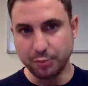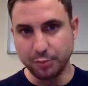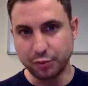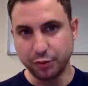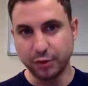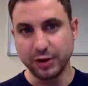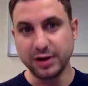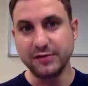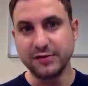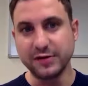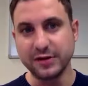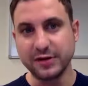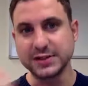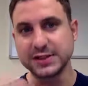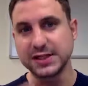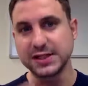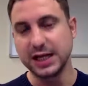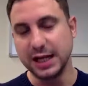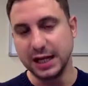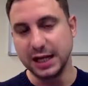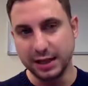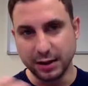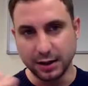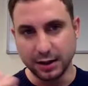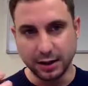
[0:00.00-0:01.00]

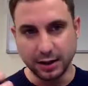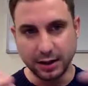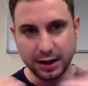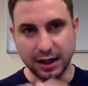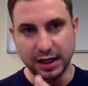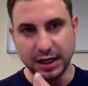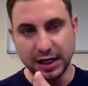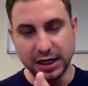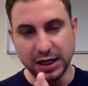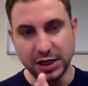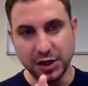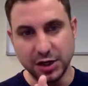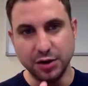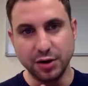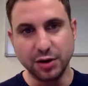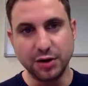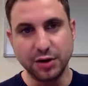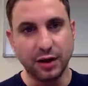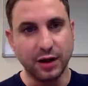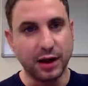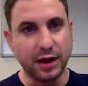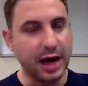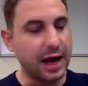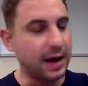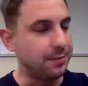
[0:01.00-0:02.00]
previously in, a, in
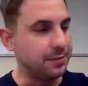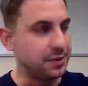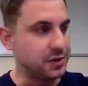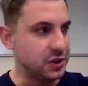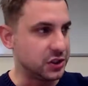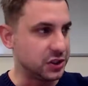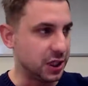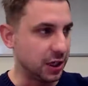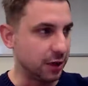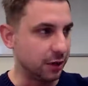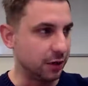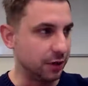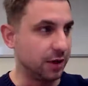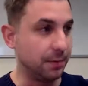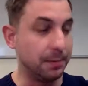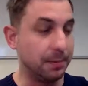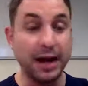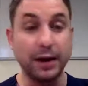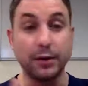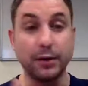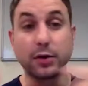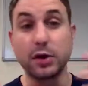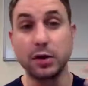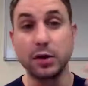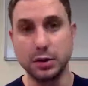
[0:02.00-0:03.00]
another episode
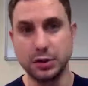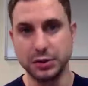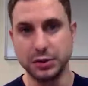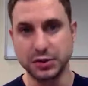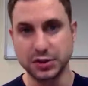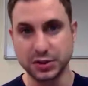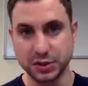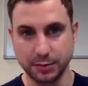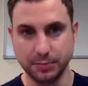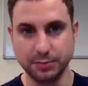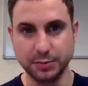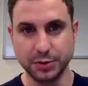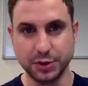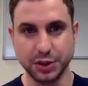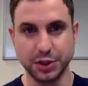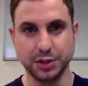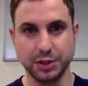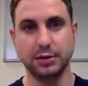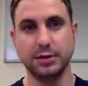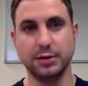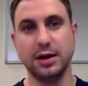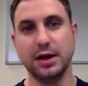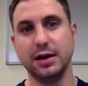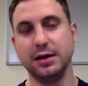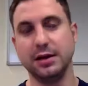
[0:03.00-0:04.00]
about
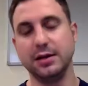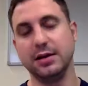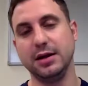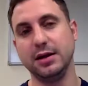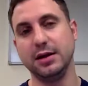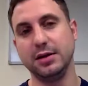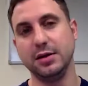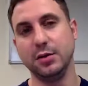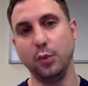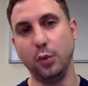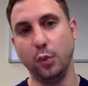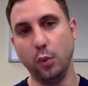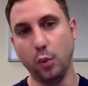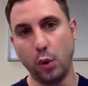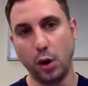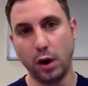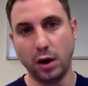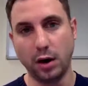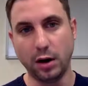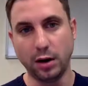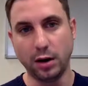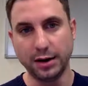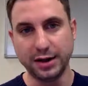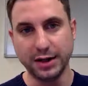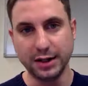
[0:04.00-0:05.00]
consumption and, and
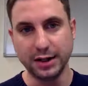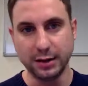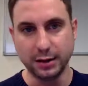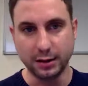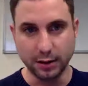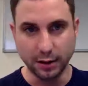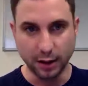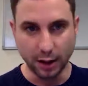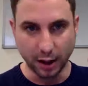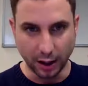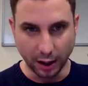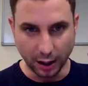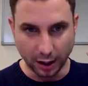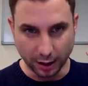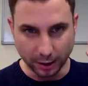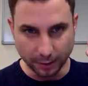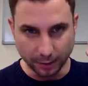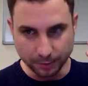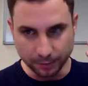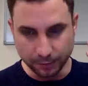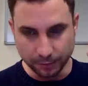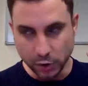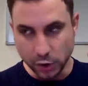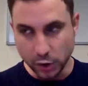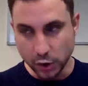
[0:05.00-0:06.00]
why
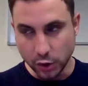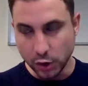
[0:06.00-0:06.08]
um,